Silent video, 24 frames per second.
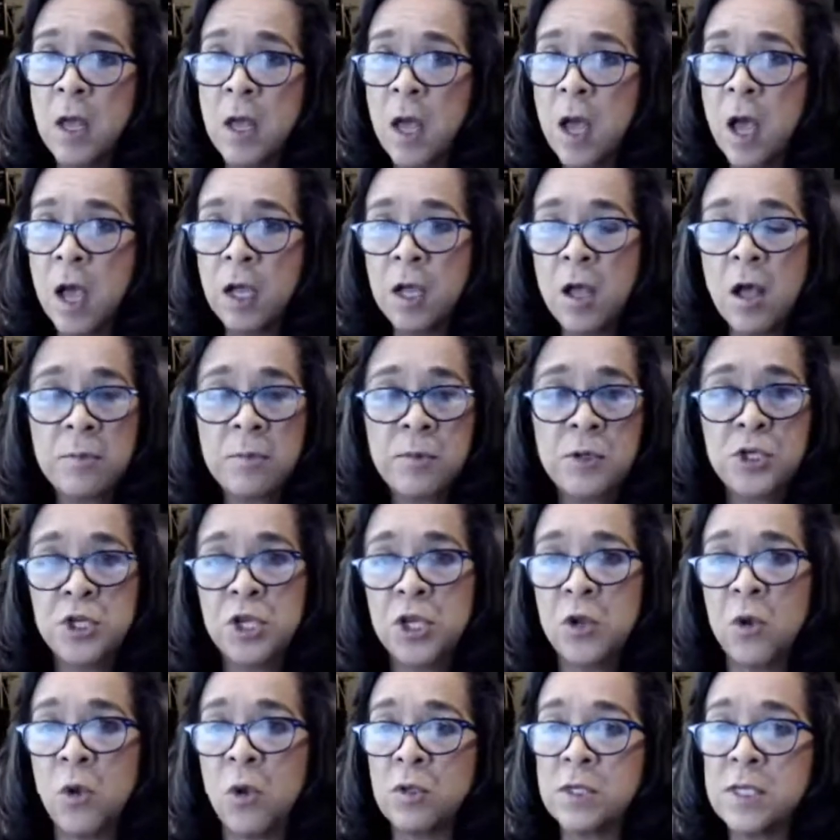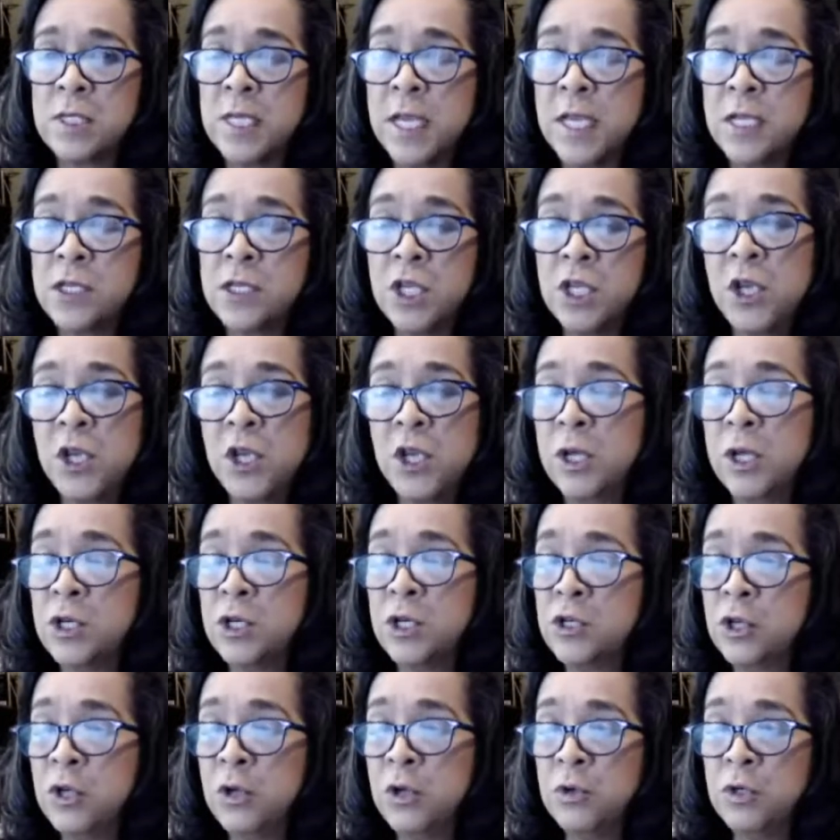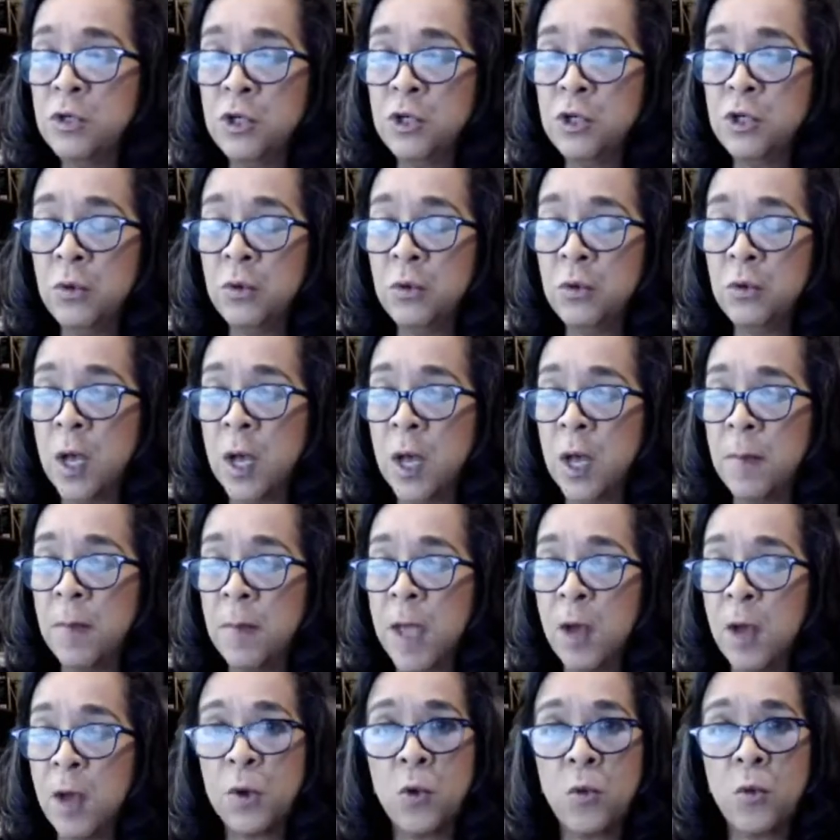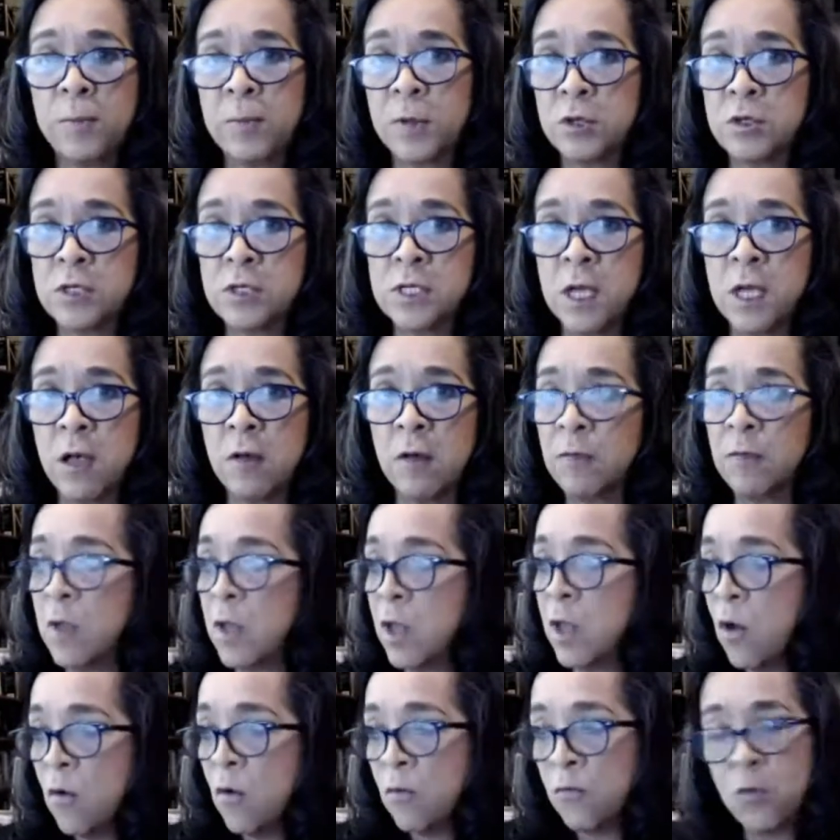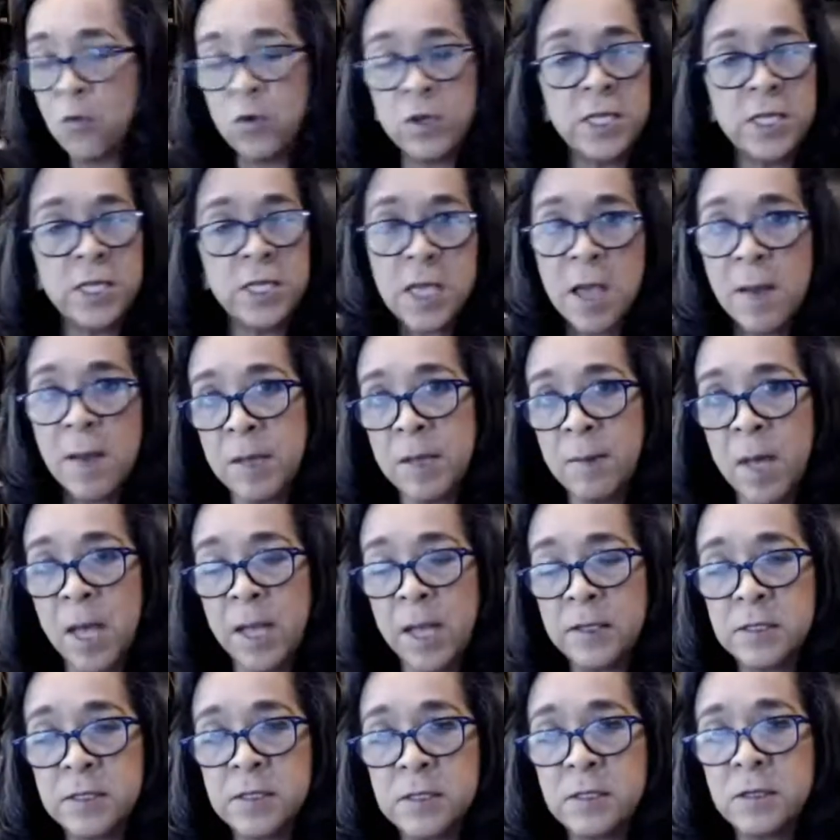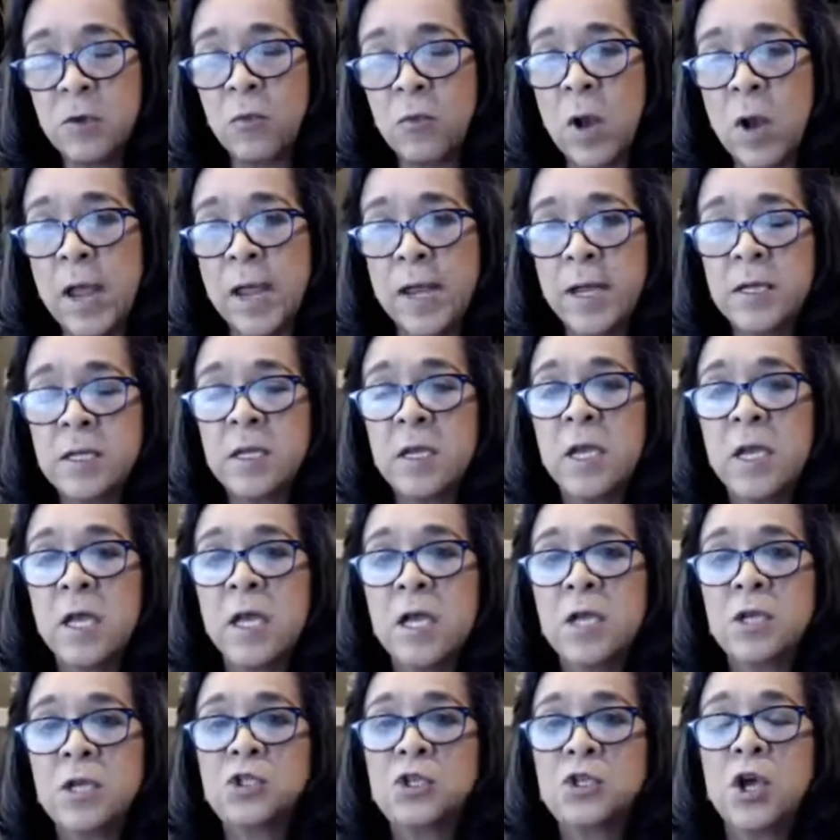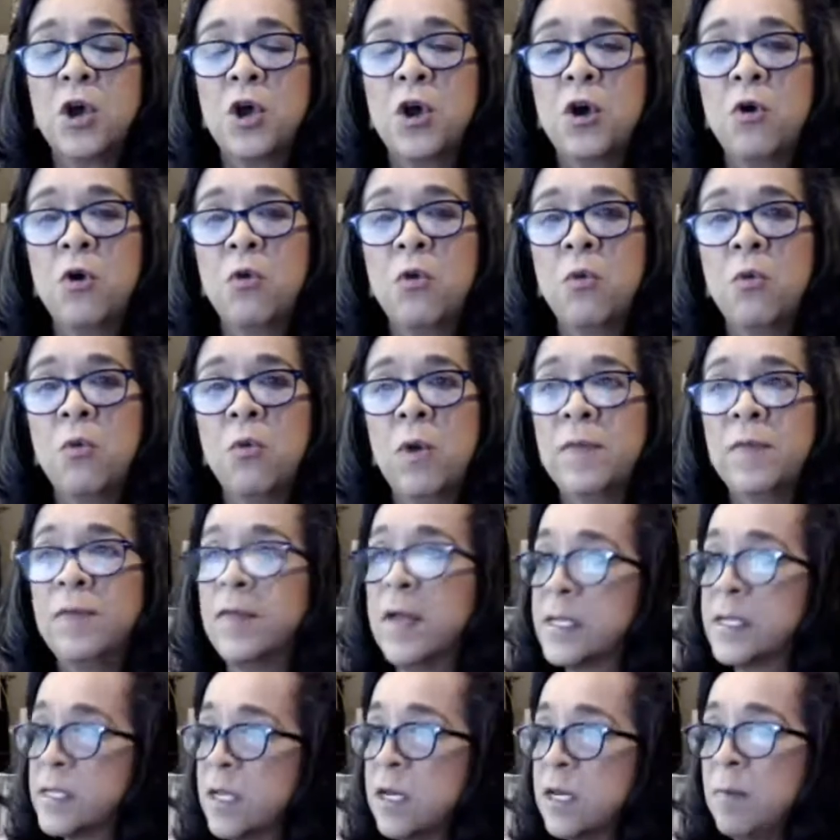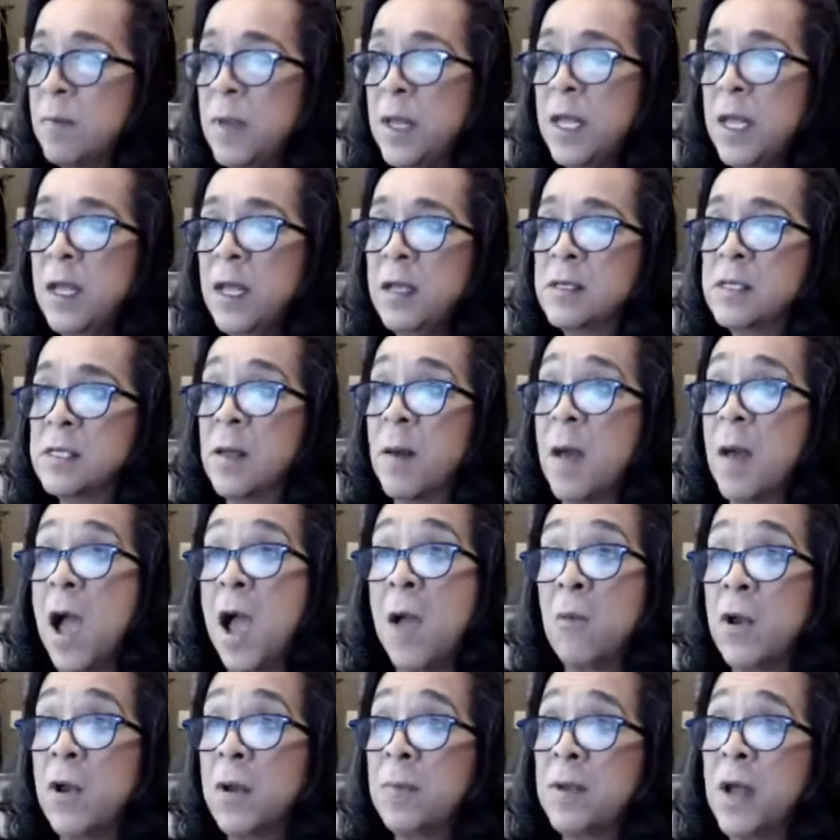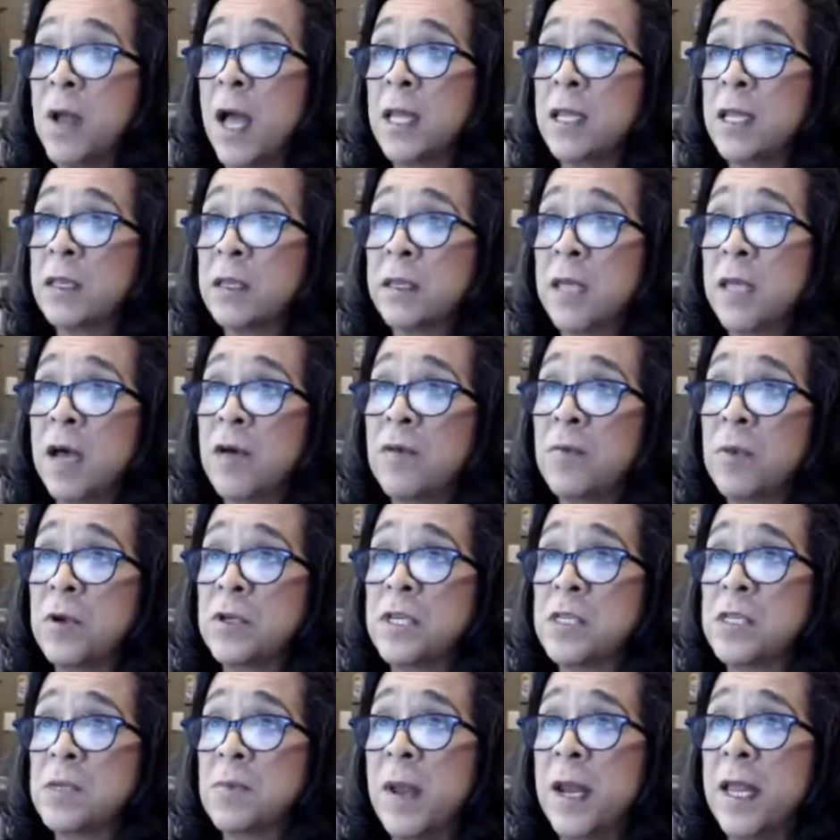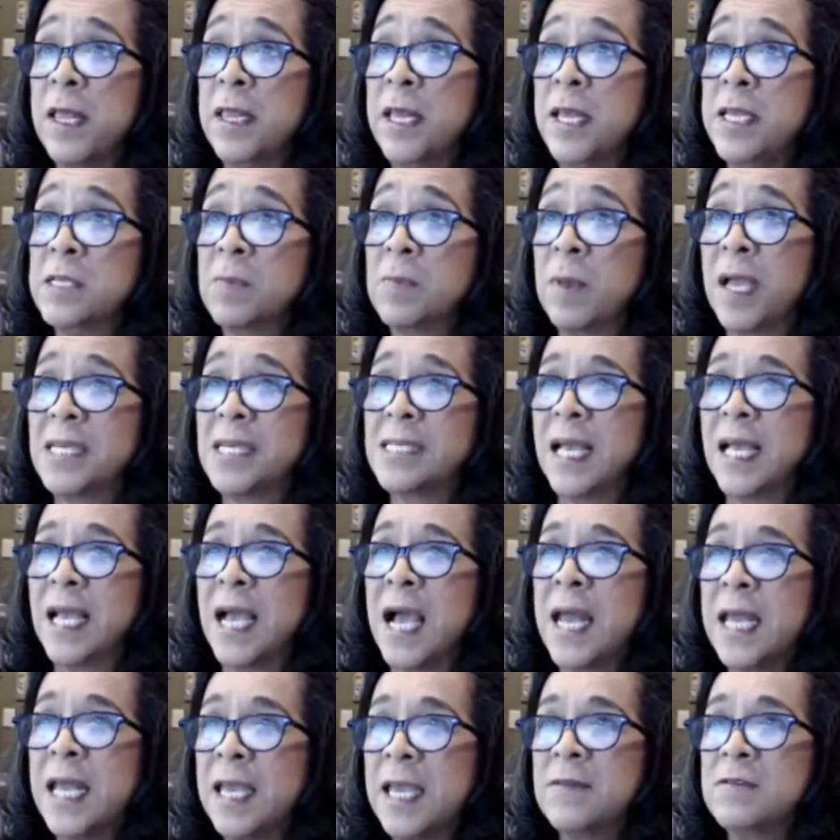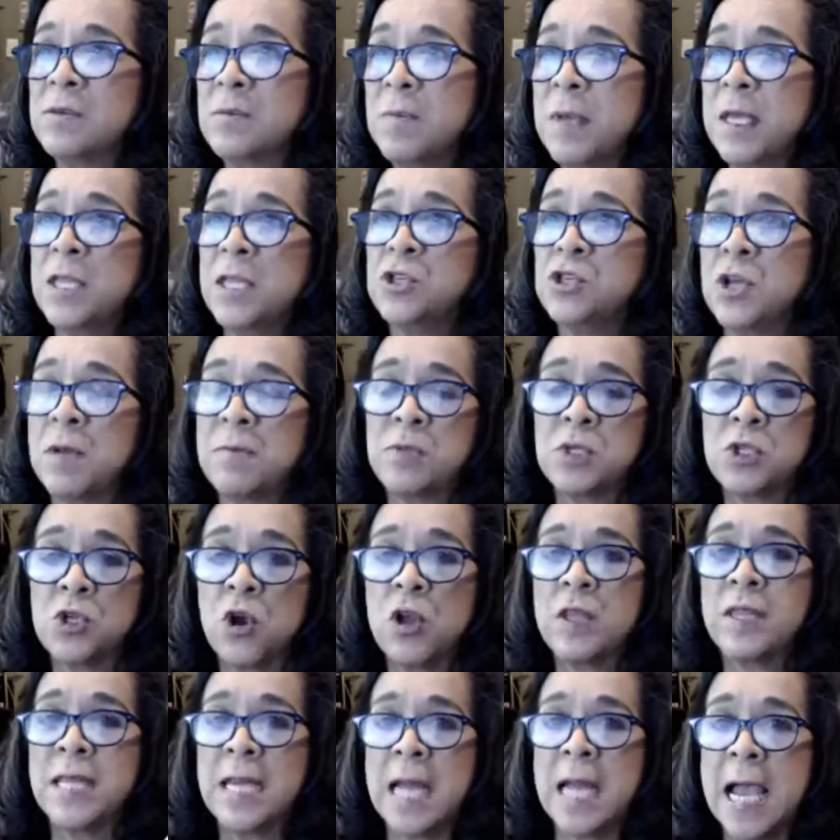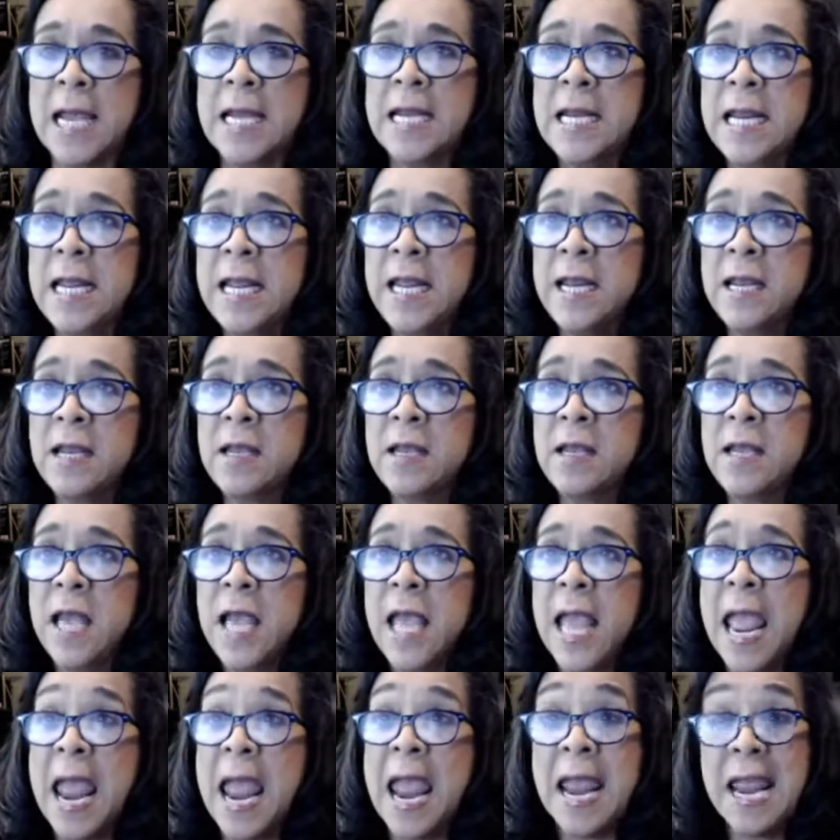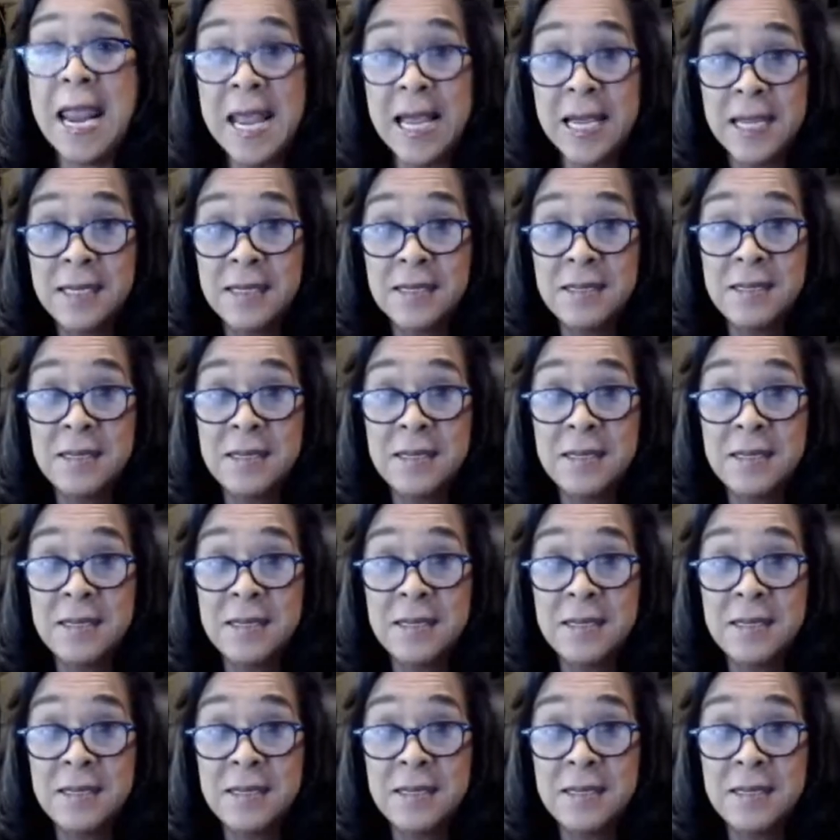accomplishing goals, things that you can do to help equip yourself for these coming months, right? So that's going to be, I love participating in these because it kind of gives me the jump start that I need. And